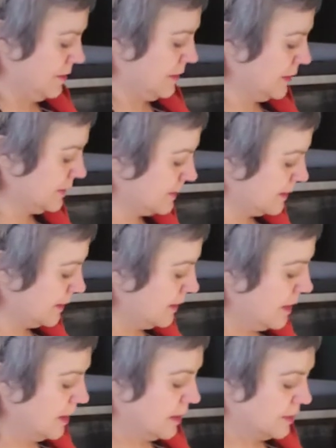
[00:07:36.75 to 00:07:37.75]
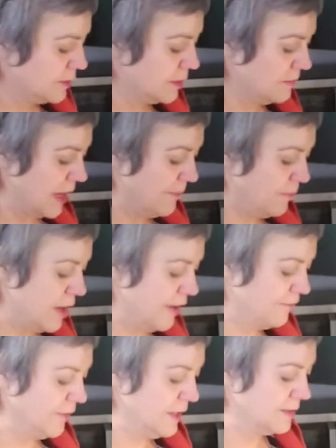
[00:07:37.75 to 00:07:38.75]
That's it. So my
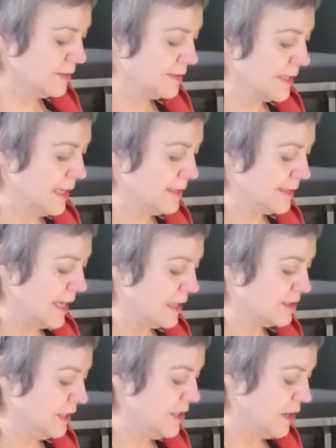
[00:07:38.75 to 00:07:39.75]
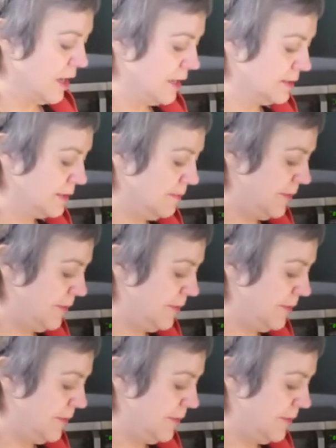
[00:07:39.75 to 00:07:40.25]
preference is actually not to